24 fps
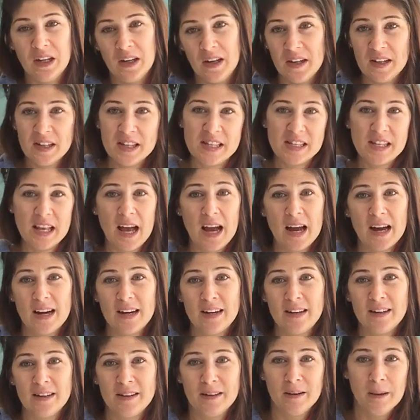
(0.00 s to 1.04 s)

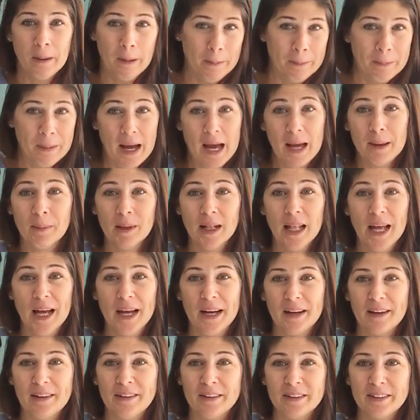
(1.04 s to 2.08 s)
inside my
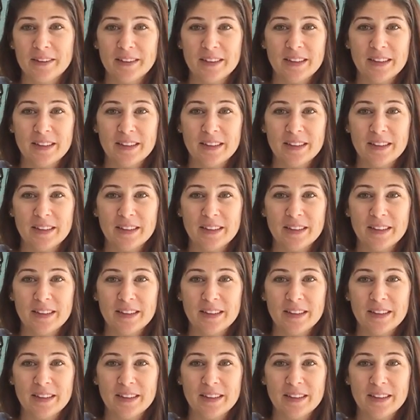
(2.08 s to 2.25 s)
blood,